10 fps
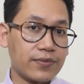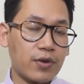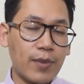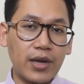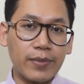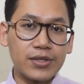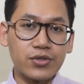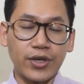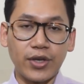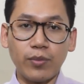from animals to
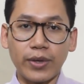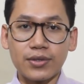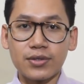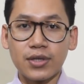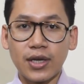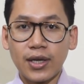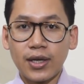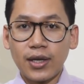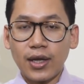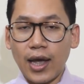humans,
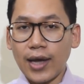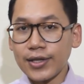and